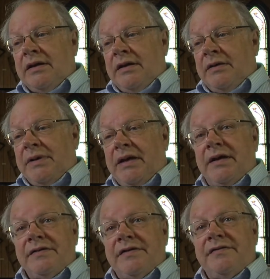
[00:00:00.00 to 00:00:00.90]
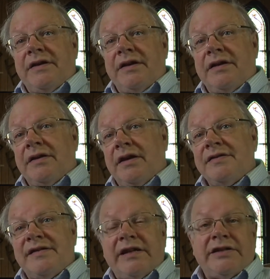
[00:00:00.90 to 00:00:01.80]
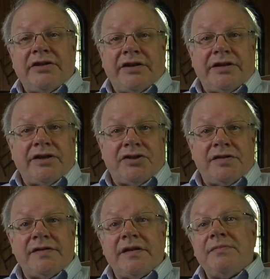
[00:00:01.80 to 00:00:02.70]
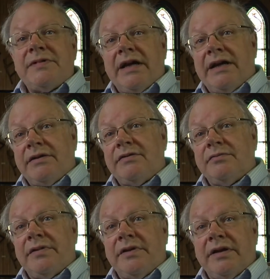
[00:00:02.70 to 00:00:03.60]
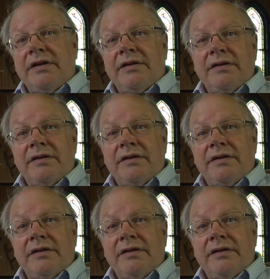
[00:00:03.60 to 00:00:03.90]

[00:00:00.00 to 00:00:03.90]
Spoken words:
because of the unsanitary conditions, some died with the